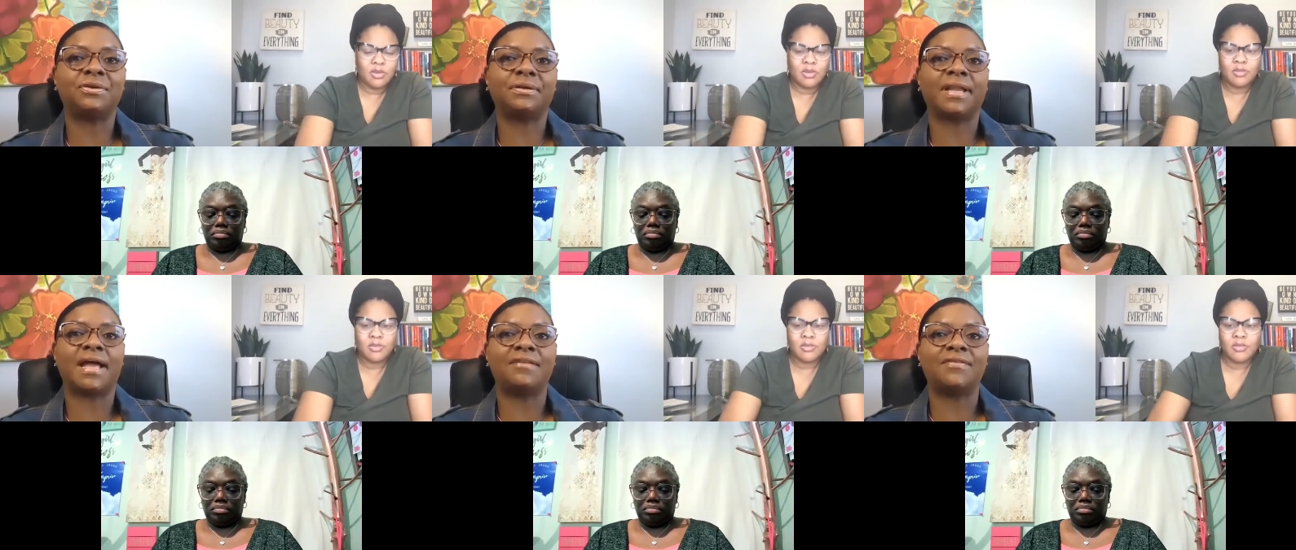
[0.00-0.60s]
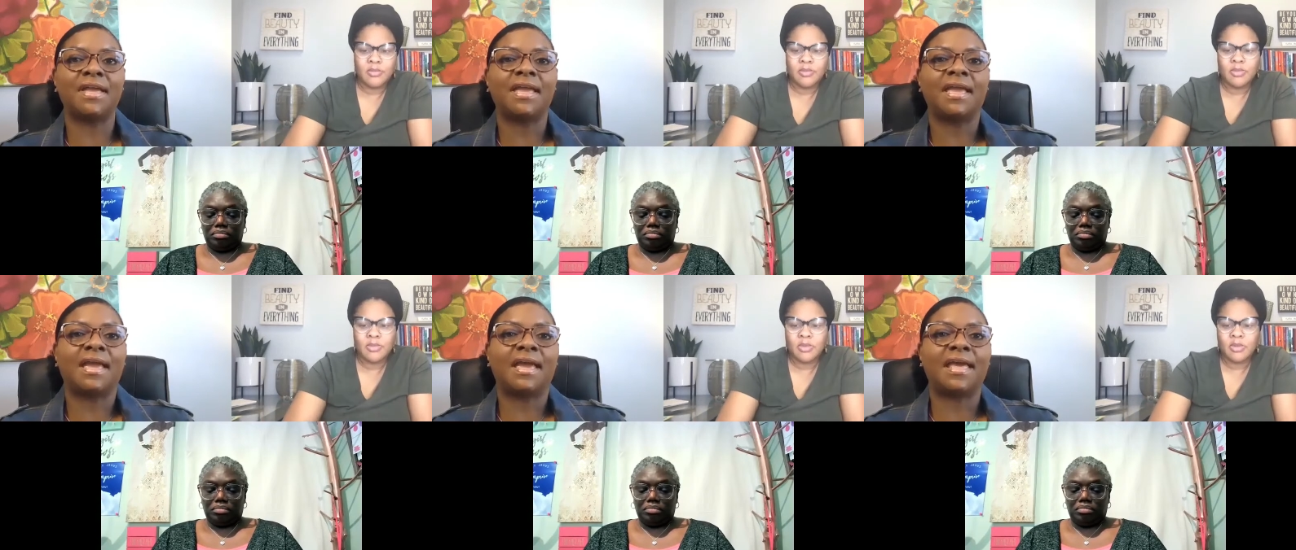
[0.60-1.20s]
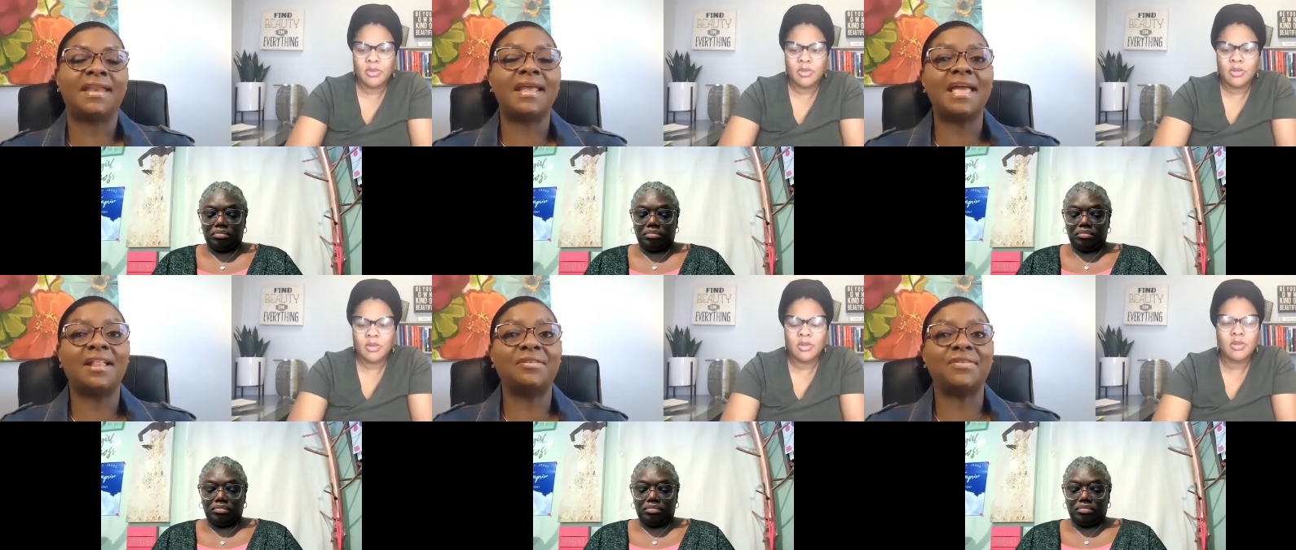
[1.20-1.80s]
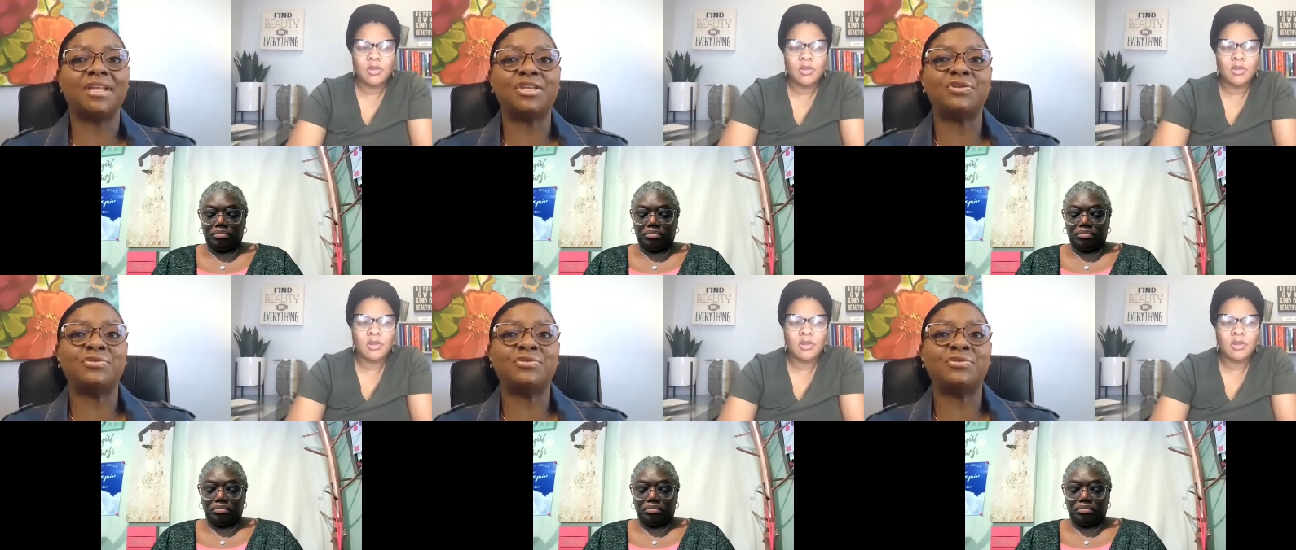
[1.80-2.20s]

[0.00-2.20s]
Speaker 1: your life and elevating